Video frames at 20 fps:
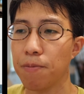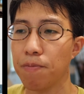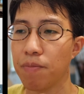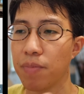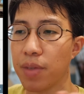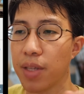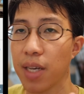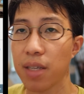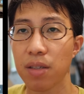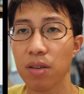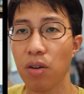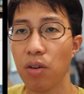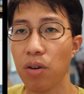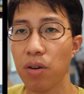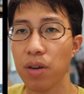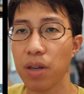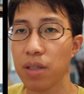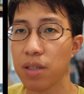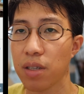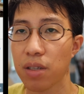that's
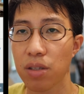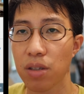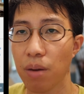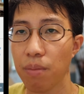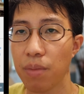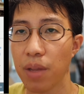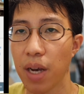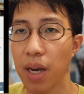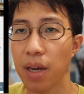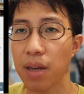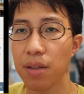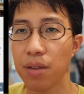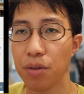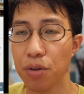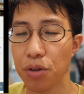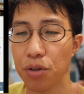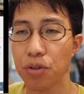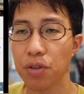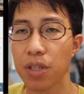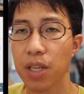all, and just stop there. No,
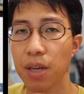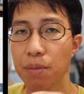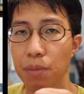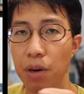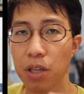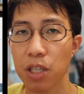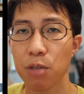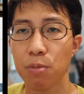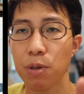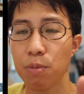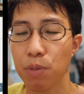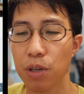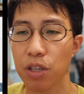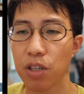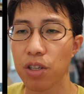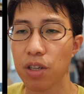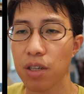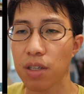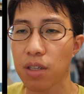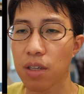you should take multiple
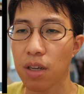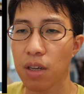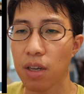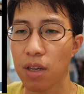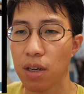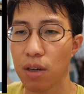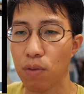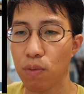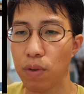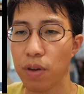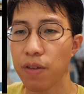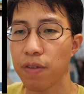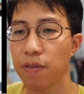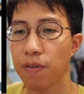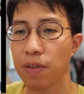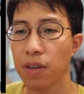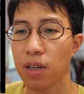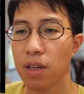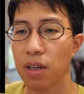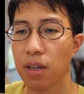pictures
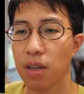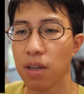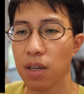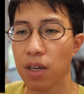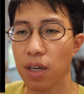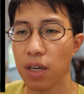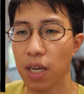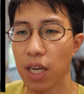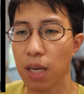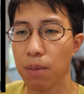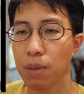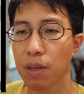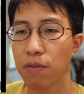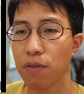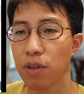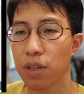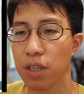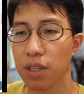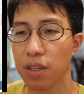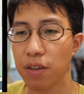with aiming
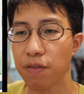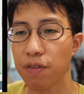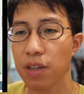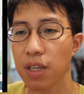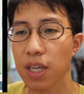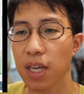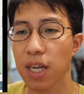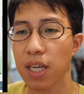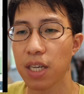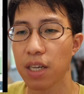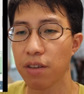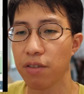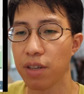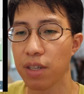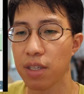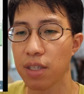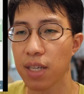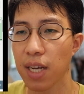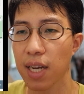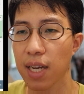for the different
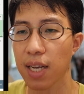categories that